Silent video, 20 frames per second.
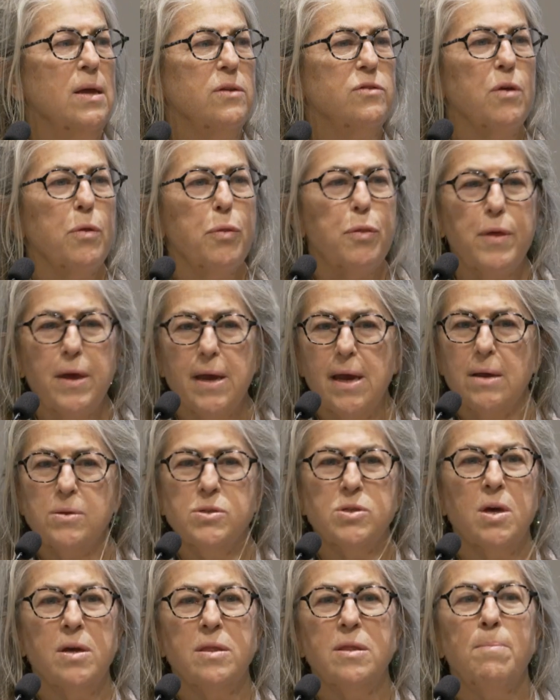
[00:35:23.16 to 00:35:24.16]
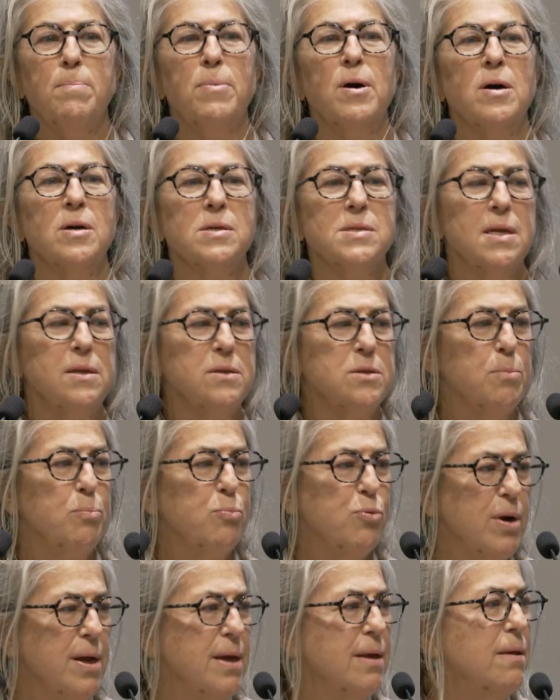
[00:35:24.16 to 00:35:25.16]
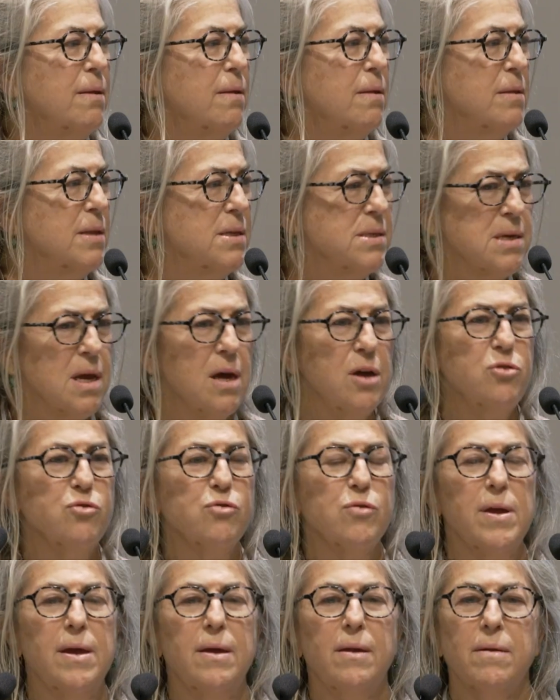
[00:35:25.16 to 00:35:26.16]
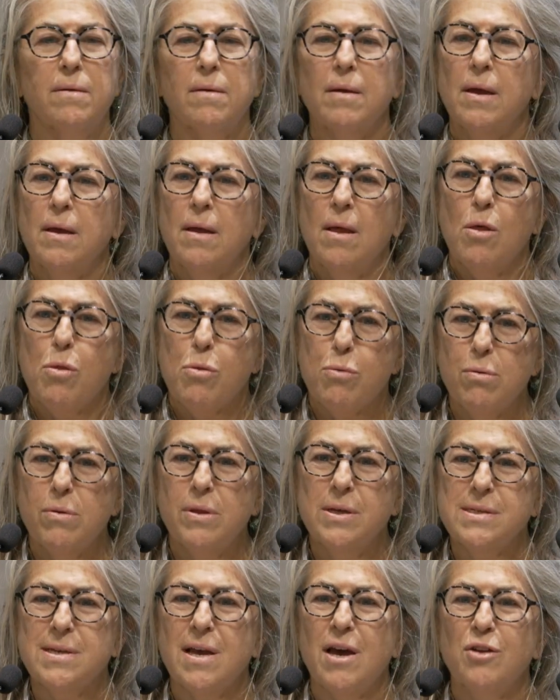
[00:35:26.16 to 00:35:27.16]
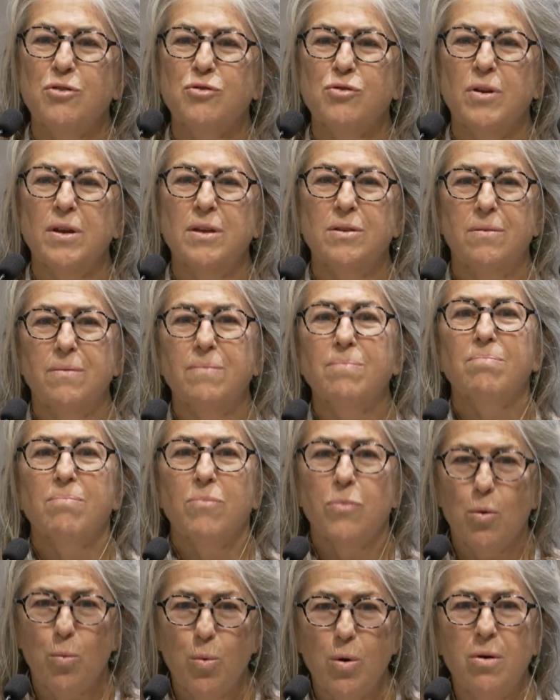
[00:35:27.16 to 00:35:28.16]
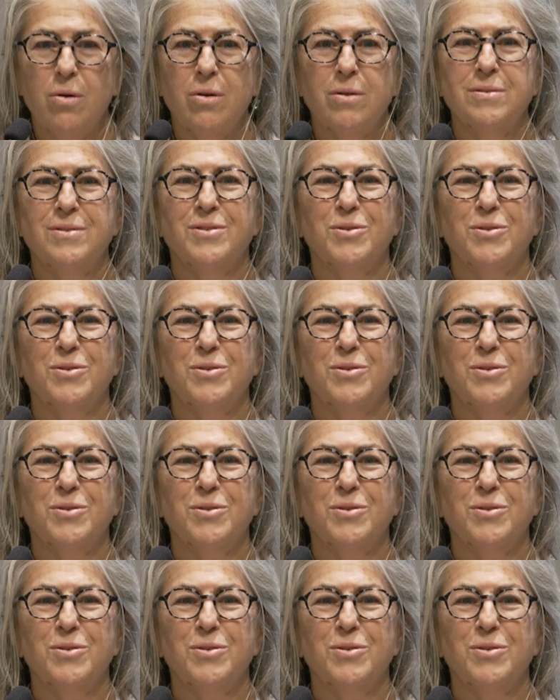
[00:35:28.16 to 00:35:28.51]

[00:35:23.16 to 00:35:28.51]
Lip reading: to think outside the box, and to bring this country and through this country, the world,